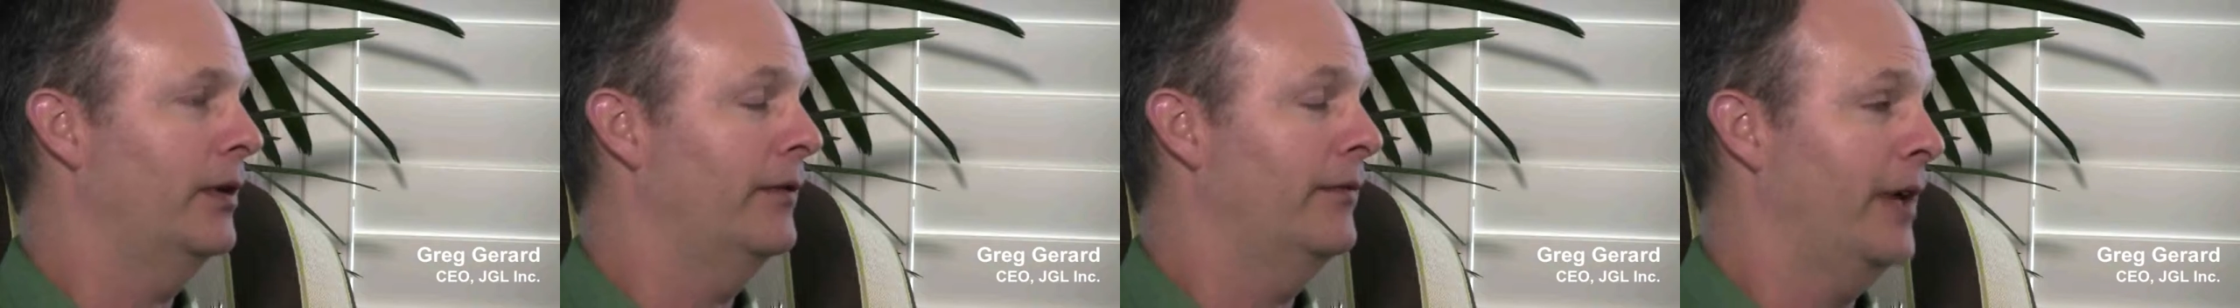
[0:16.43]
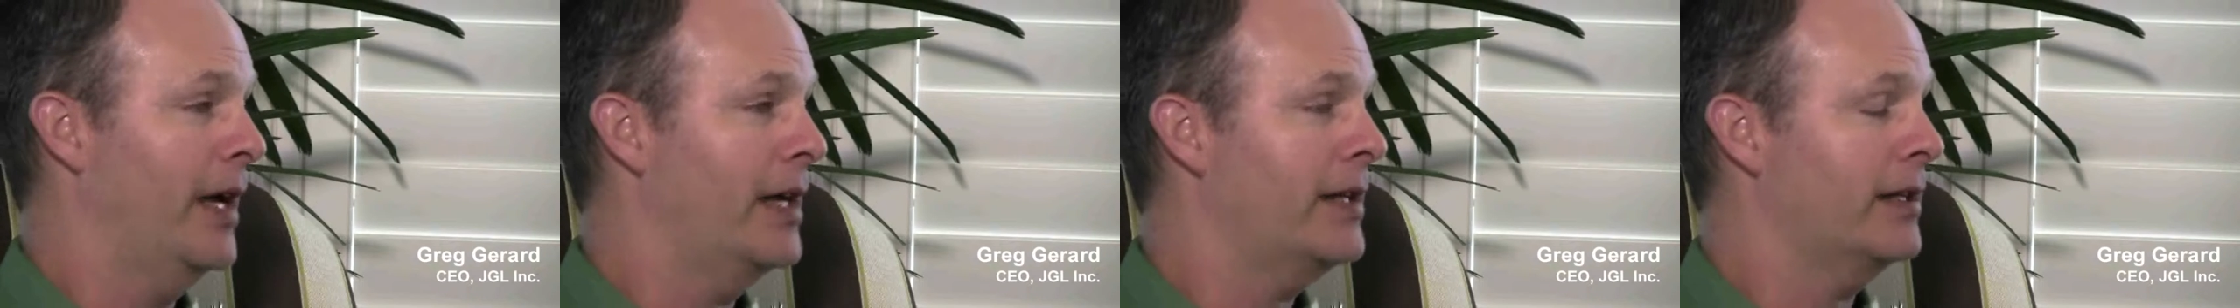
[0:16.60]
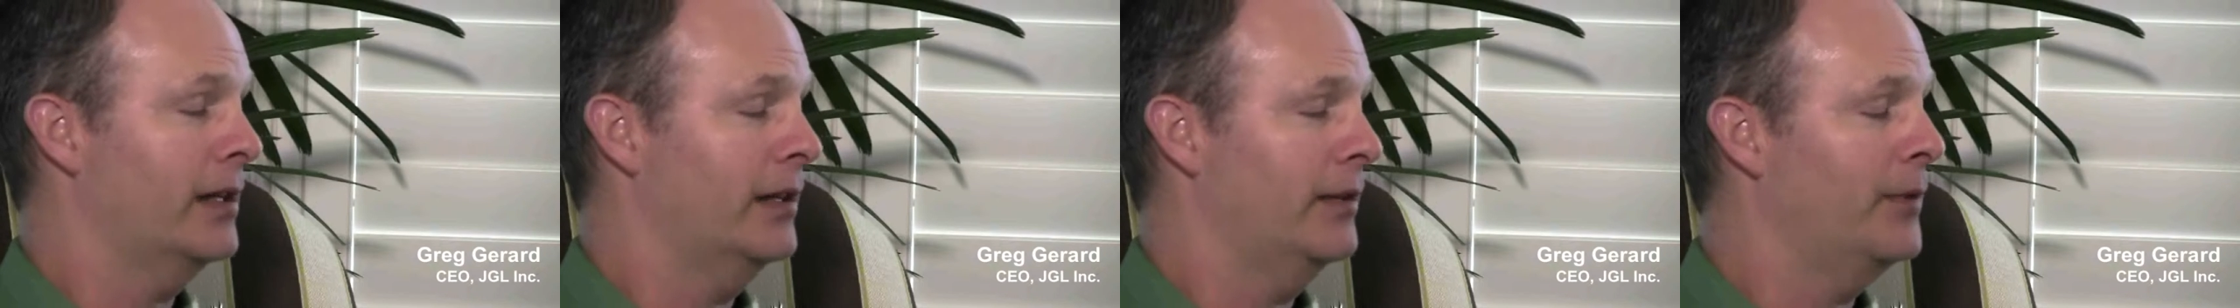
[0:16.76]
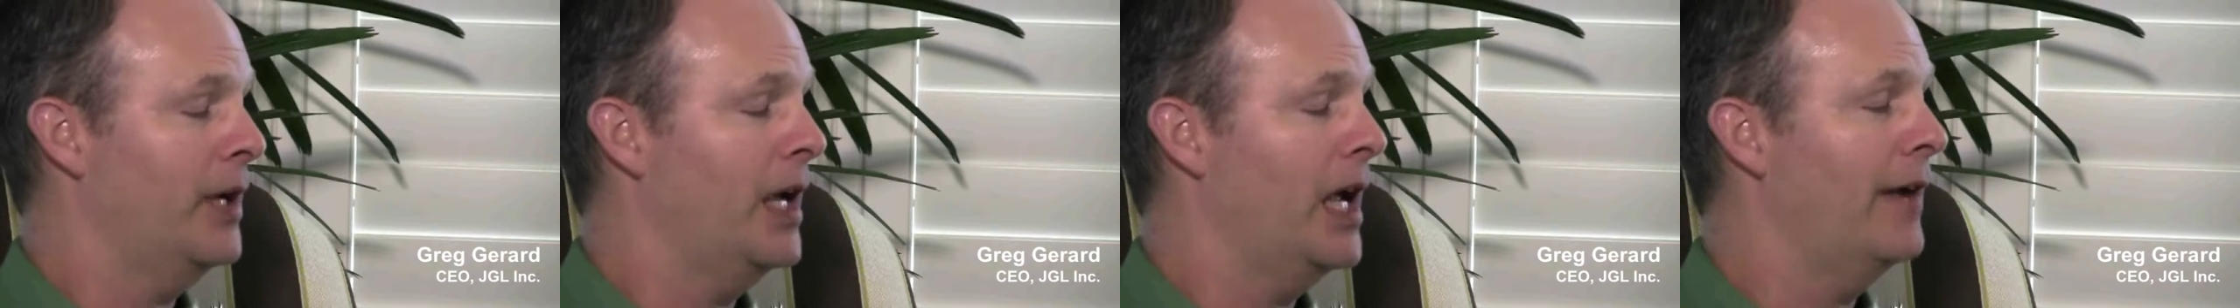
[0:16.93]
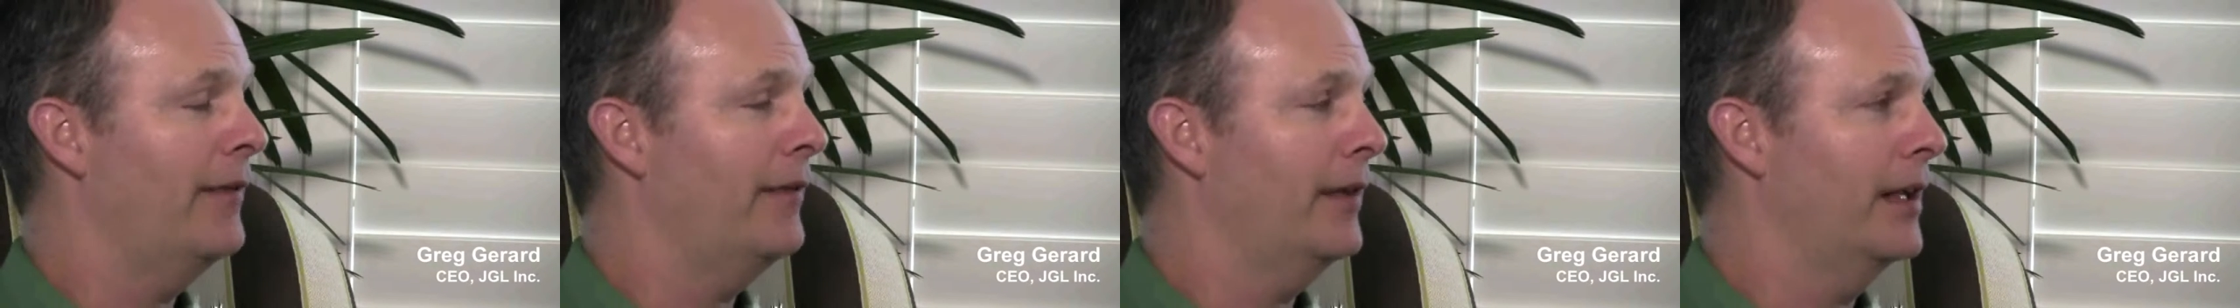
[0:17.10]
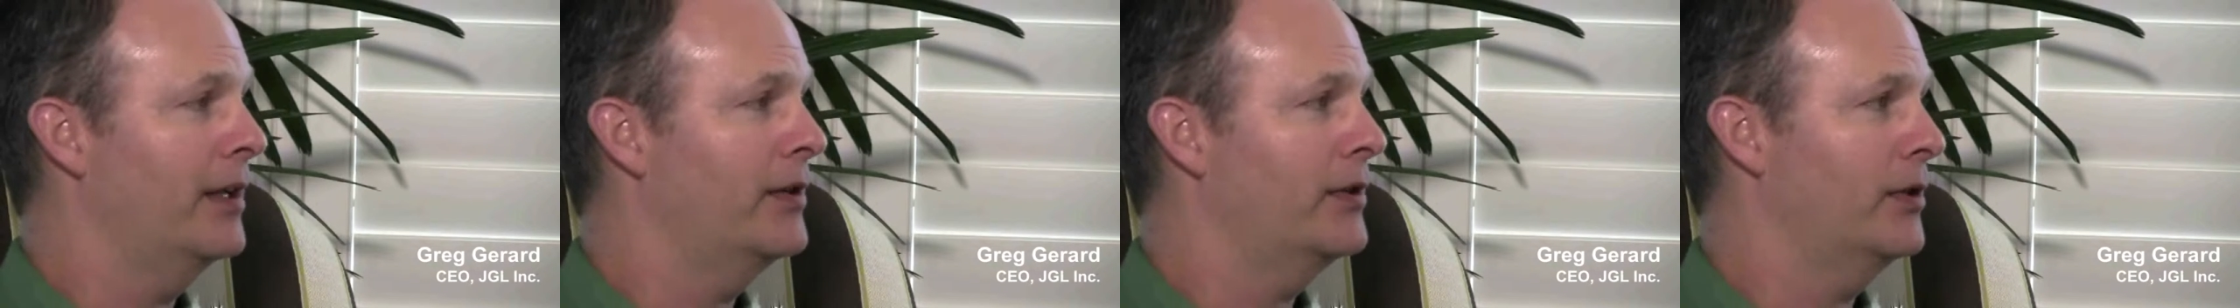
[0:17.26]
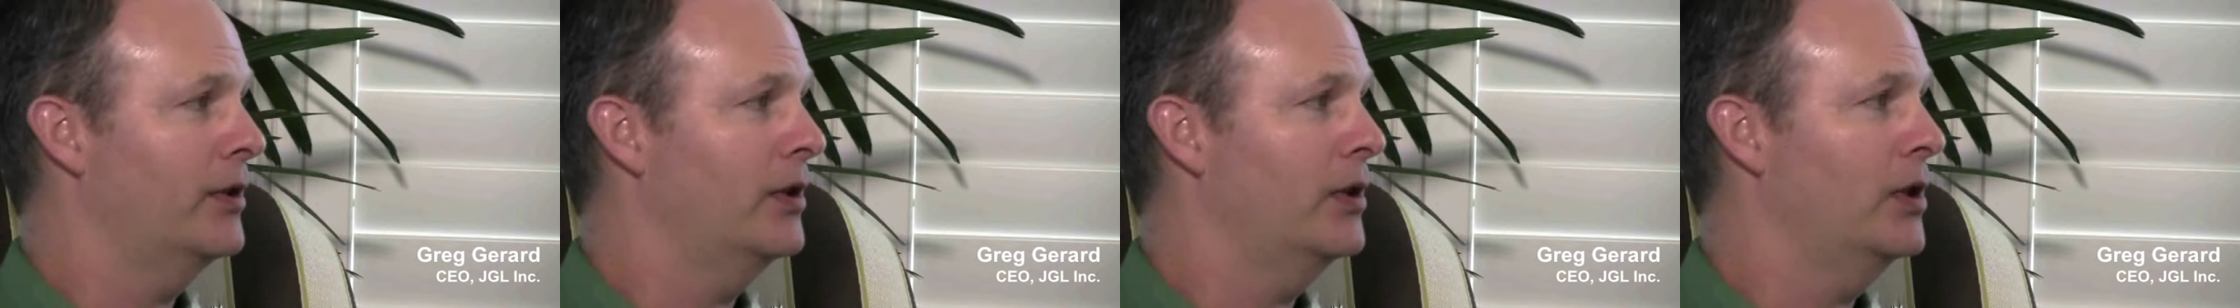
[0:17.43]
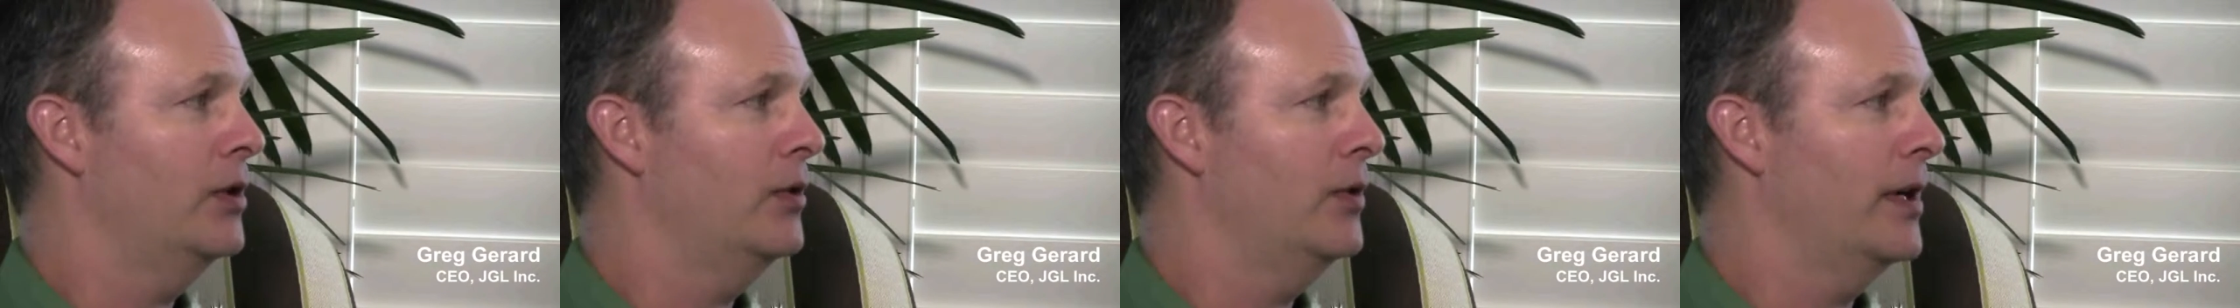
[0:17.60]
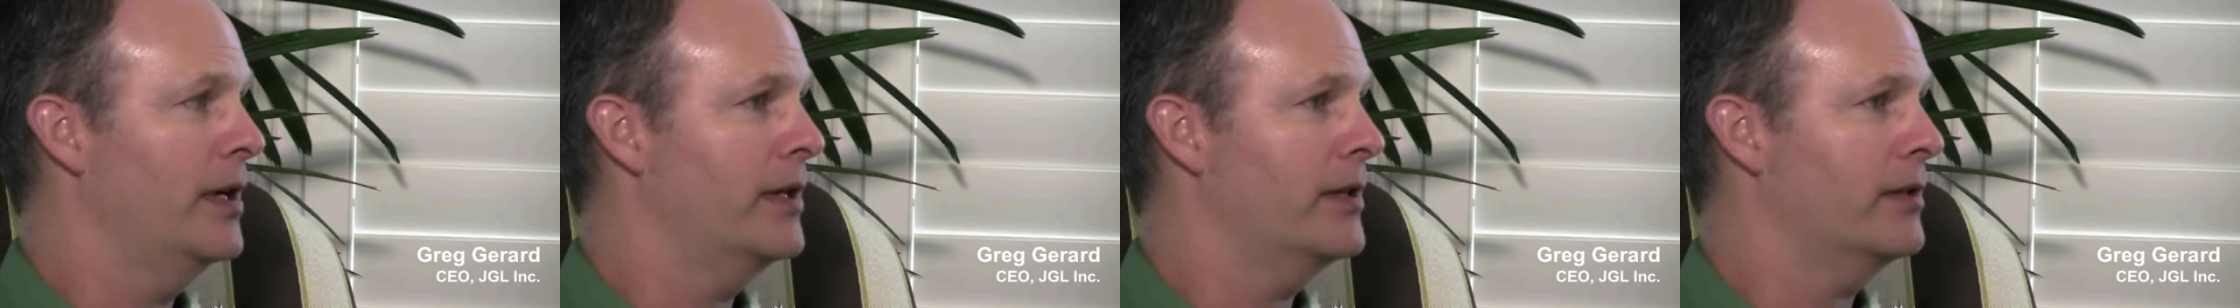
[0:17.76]
investing heavily into the
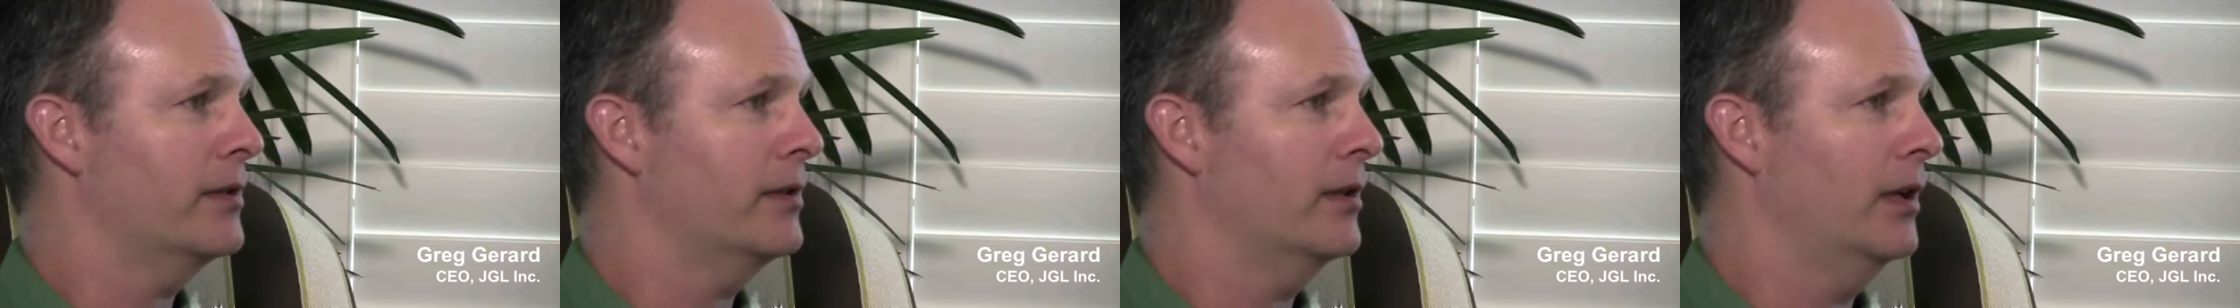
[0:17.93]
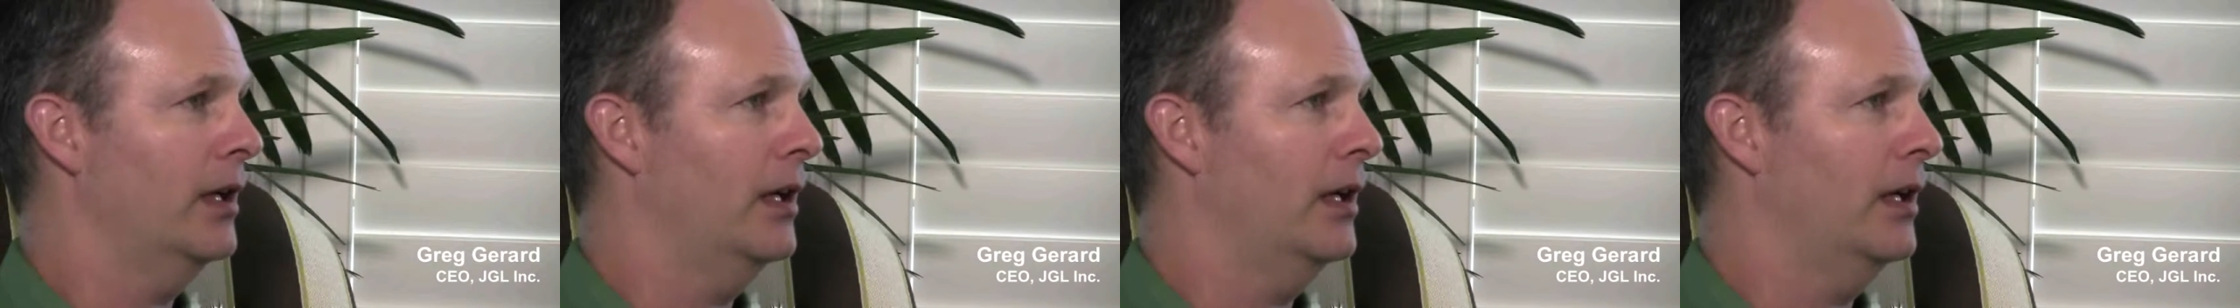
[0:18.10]
U.S.